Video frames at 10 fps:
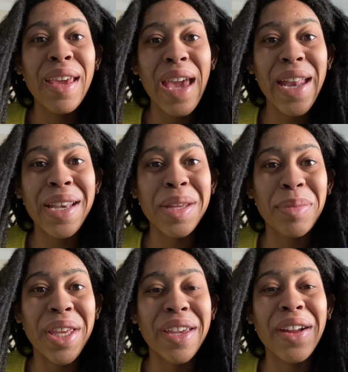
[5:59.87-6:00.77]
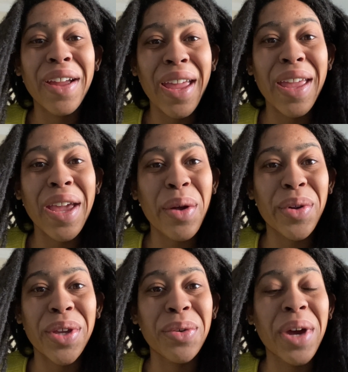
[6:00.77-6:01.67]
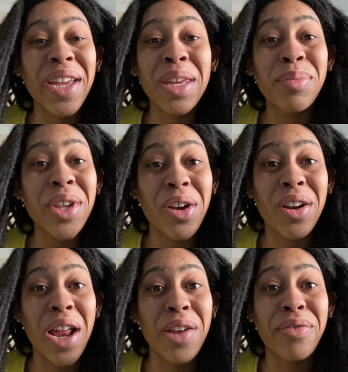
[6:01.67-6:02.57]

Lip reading: Editing me here. Hey, how are you? I keep the yarn out of